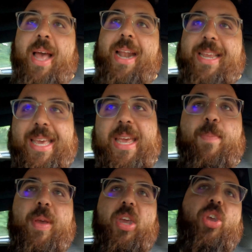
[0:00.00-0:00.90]
at
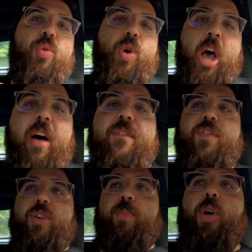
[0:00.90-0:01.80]
keeping you
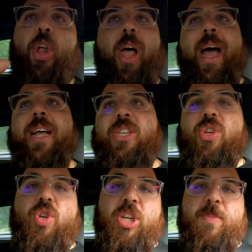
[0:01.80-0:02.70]
comfortable as
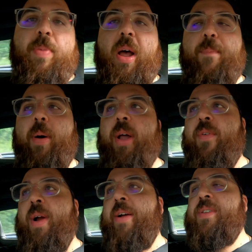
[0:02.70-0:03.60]
you just putt
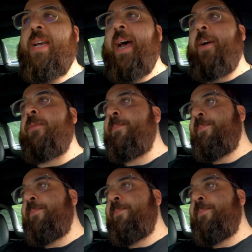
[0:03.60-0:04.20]
around town.